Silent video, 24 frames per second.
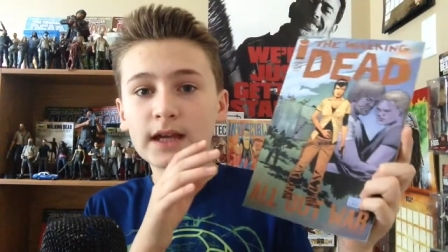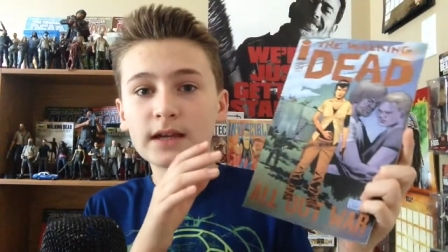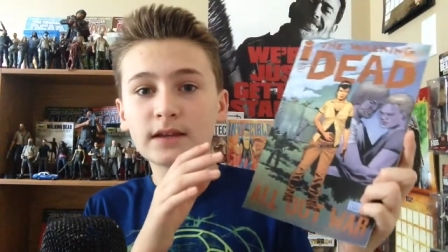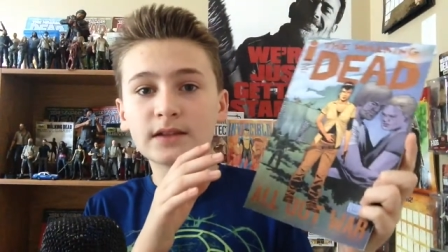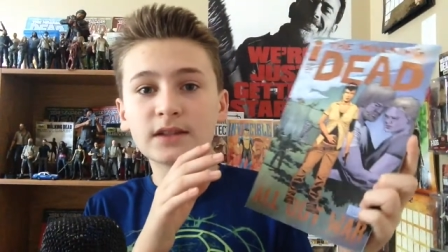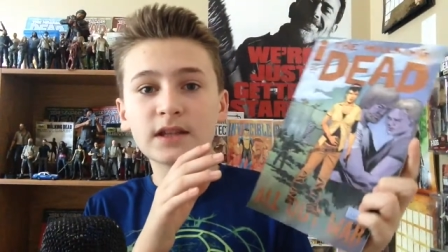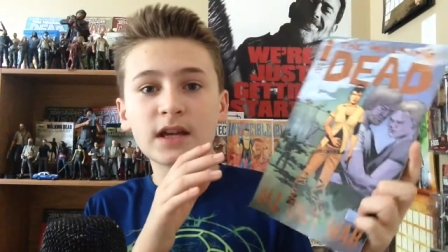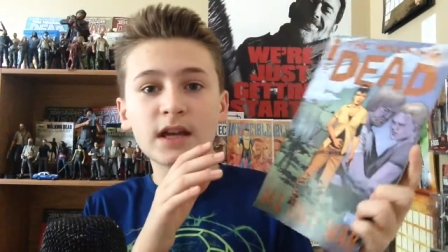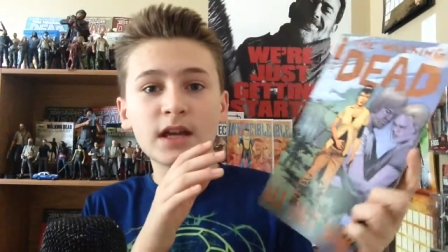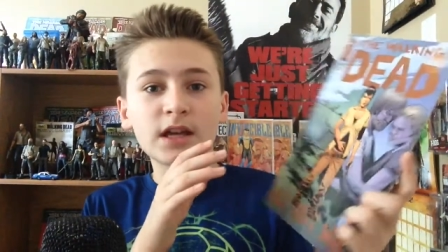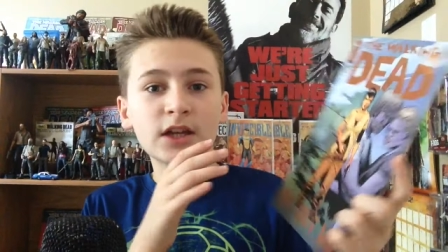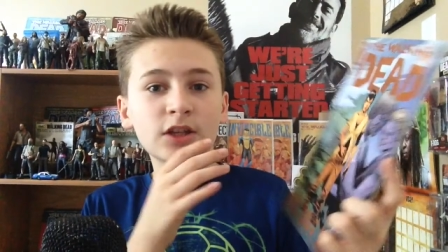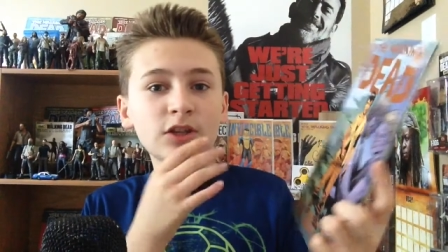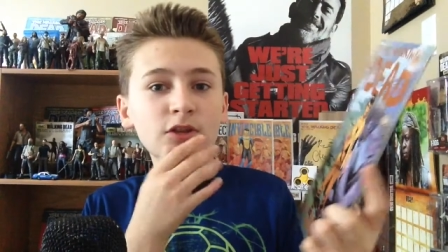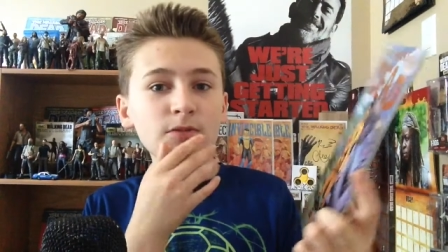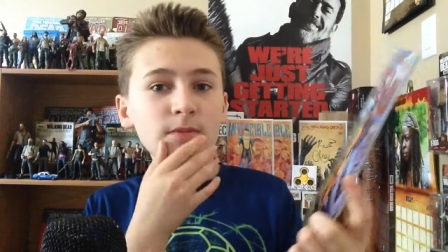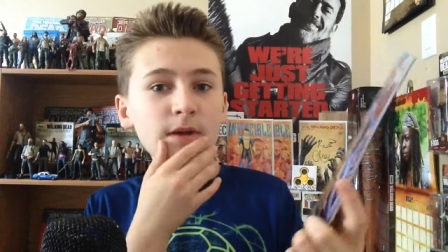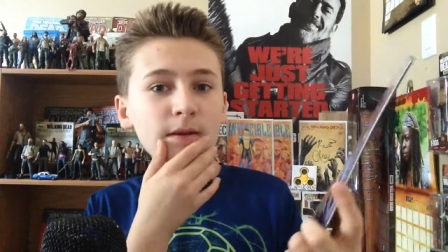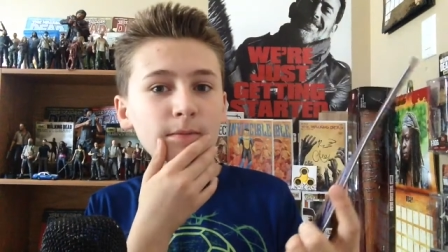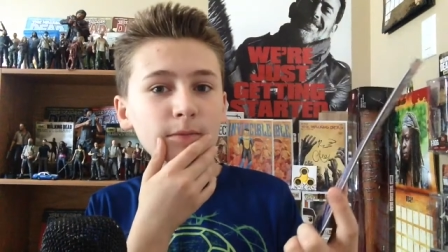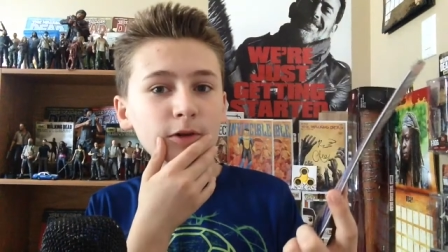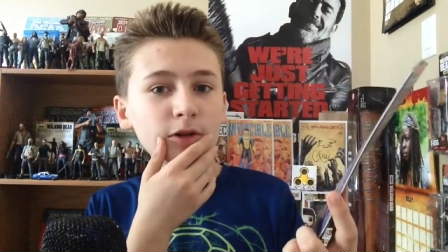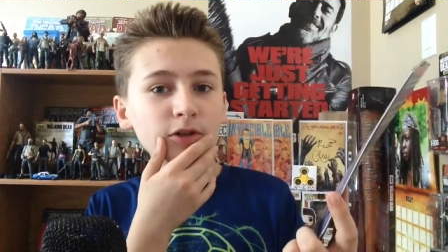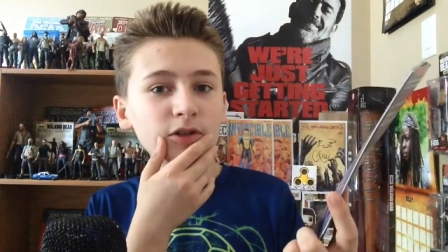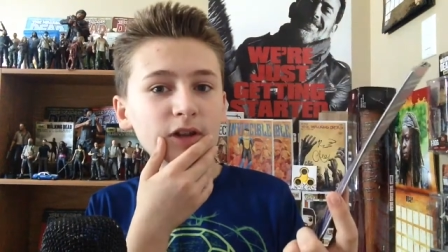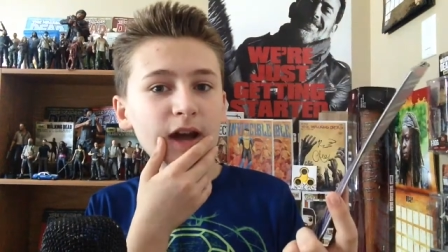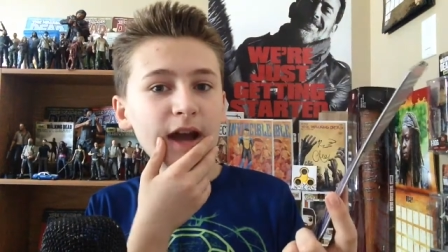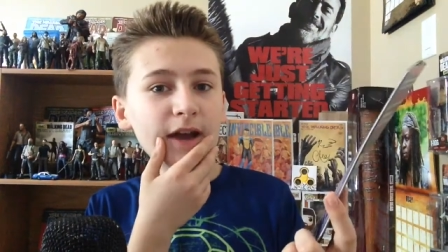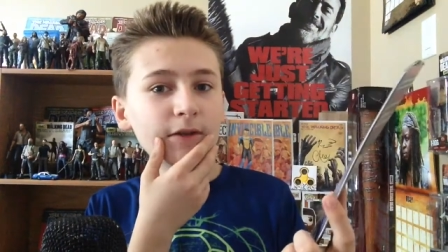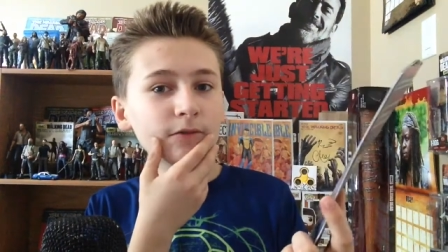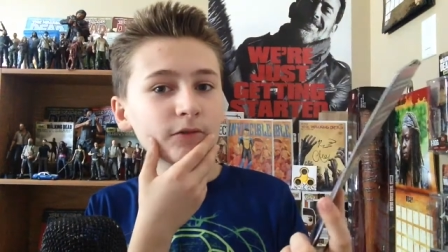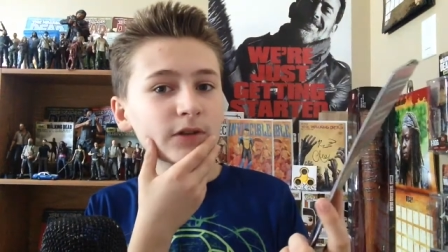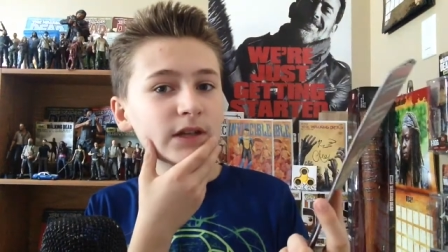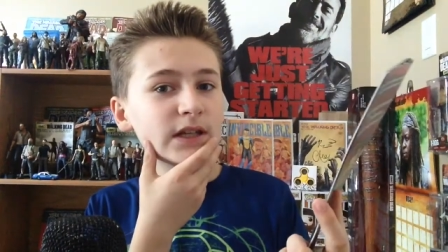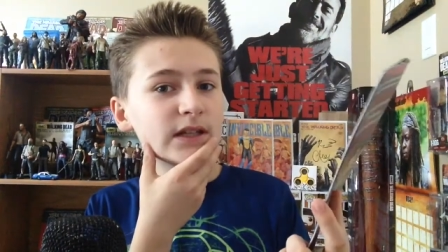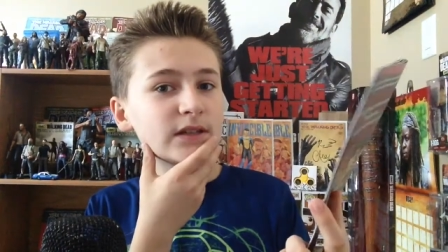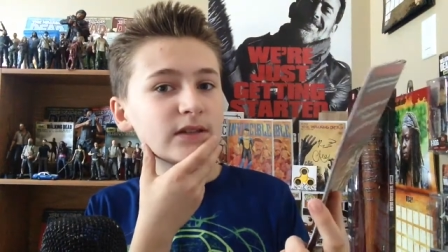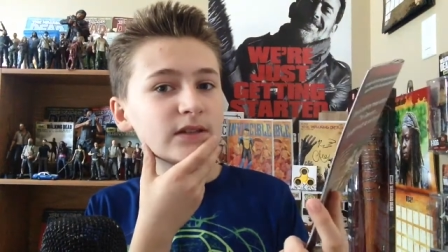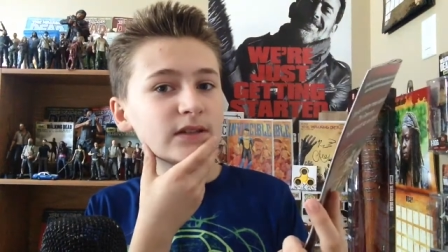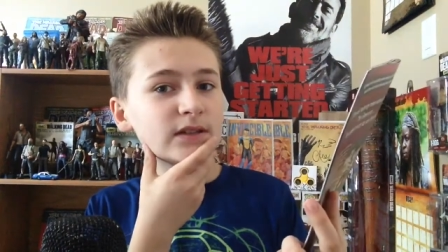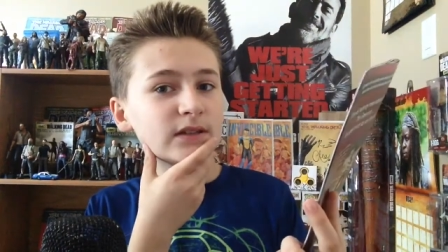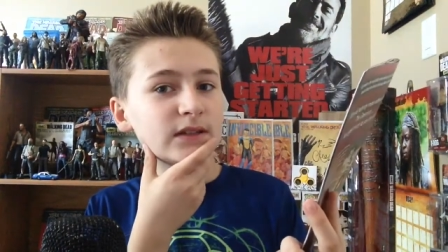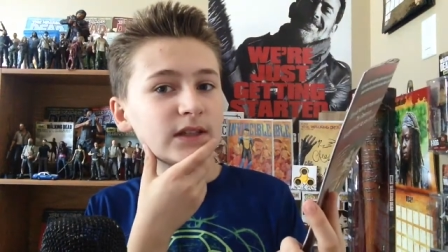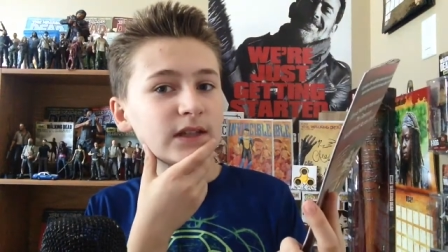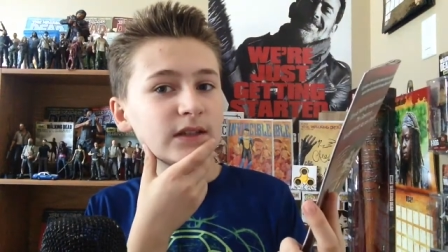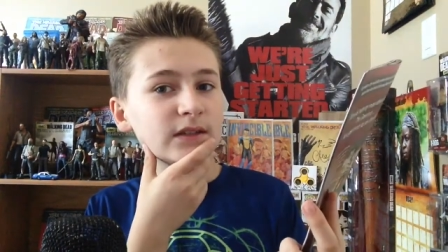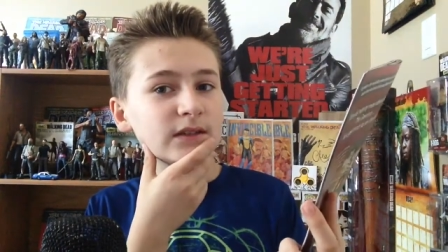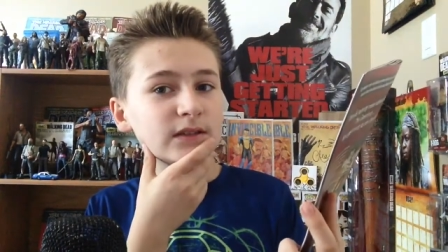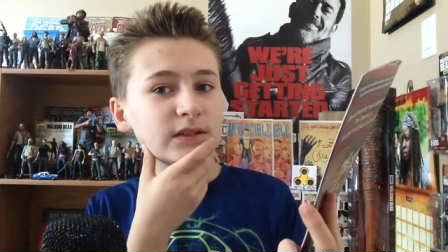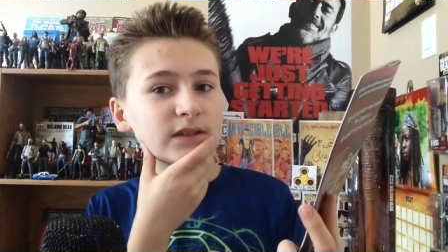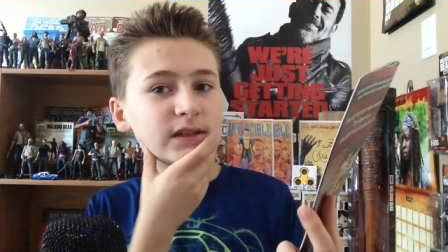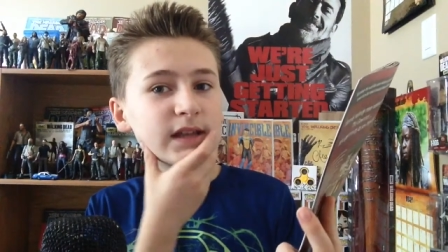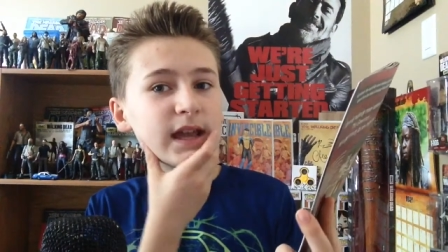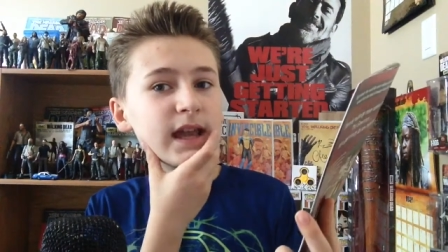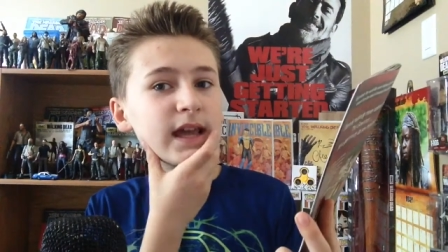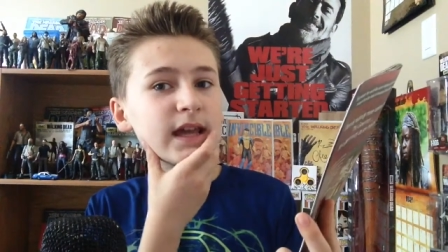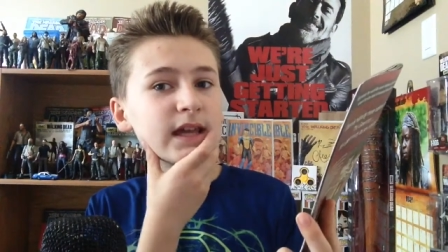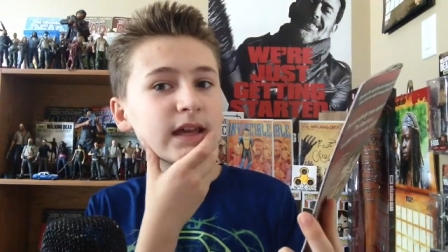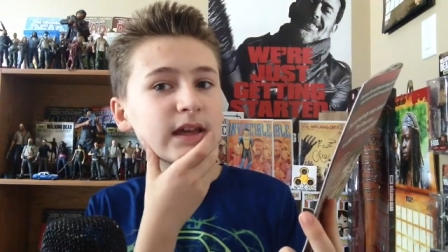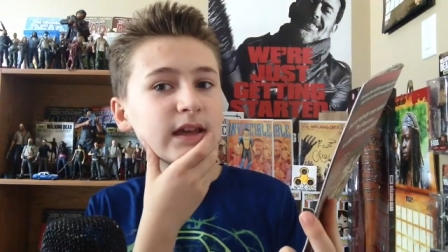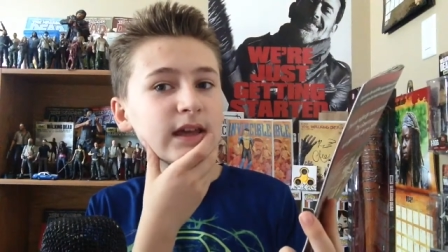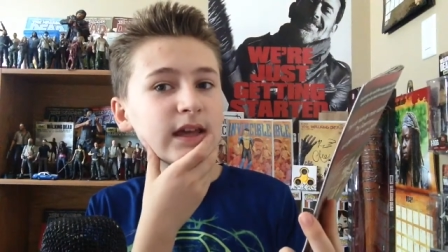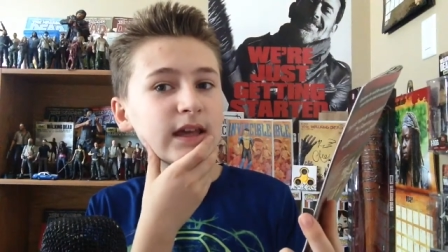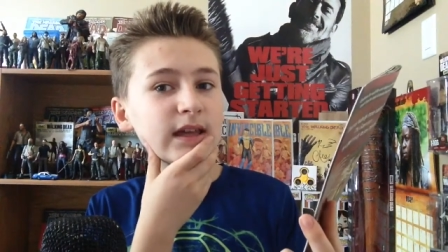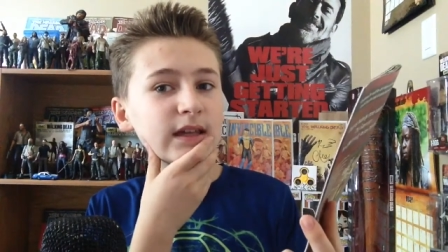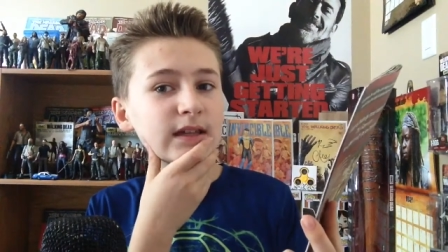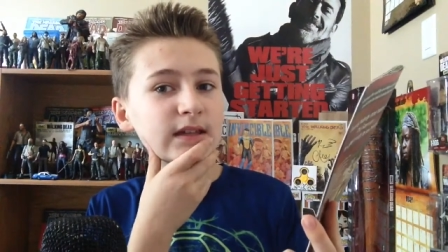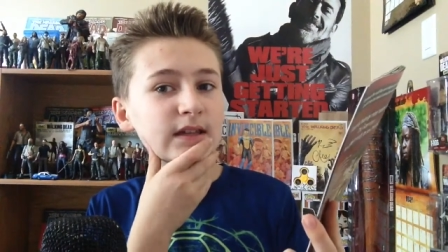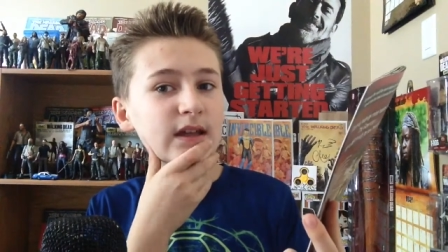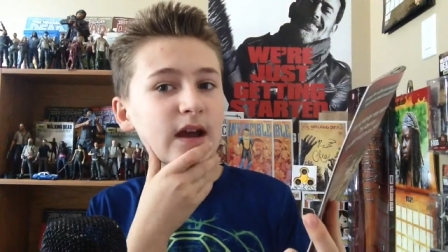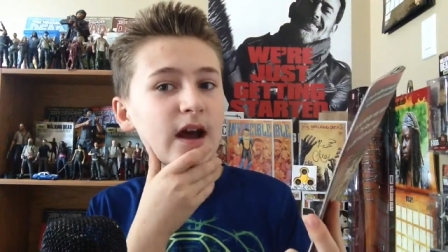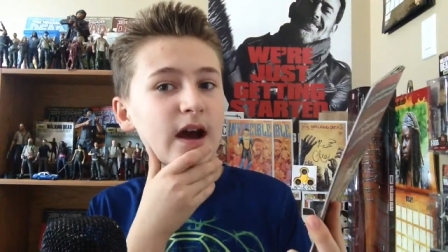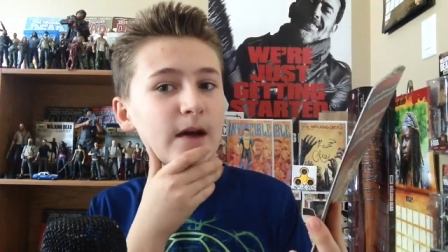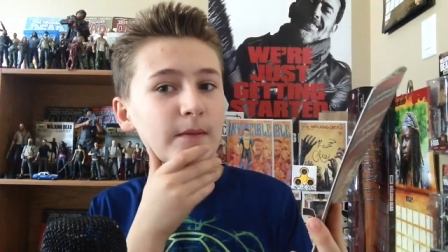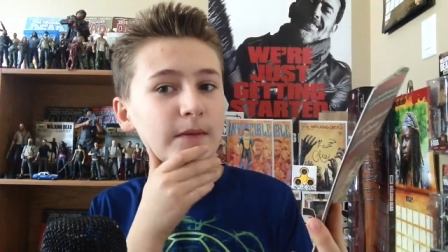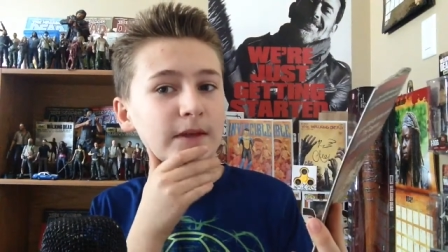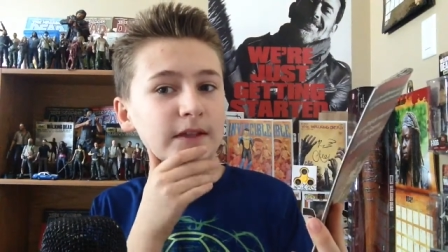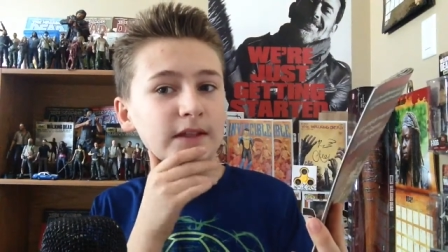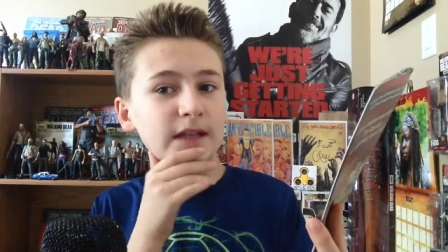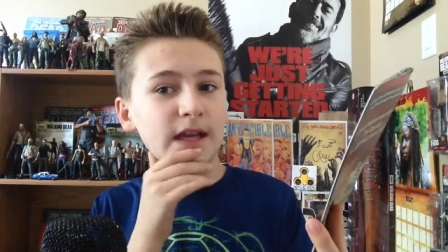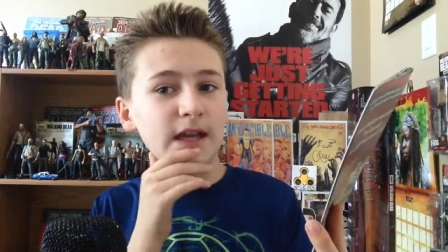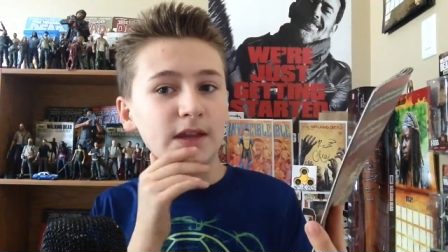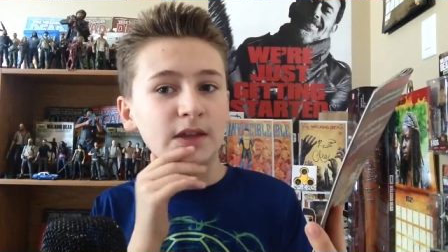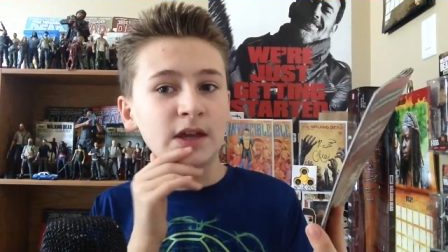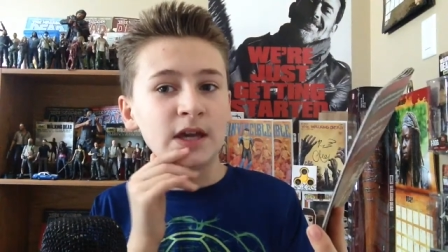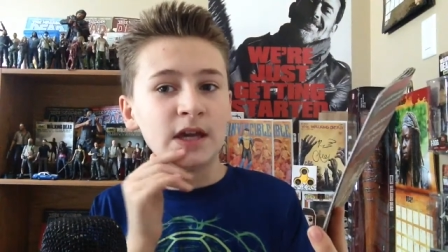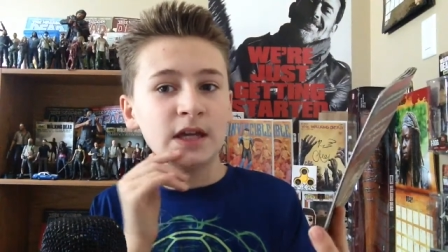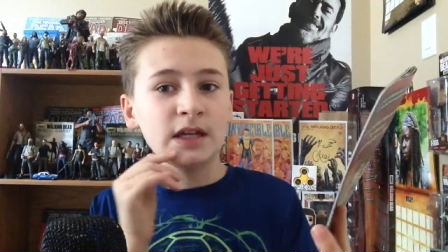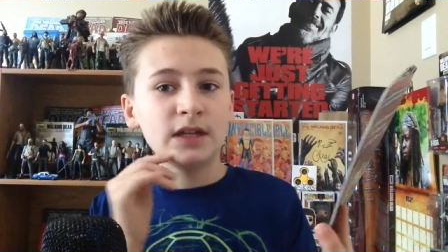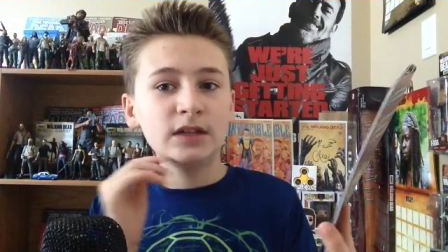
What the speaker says: Because you remember Tyrese didn't take his comic death.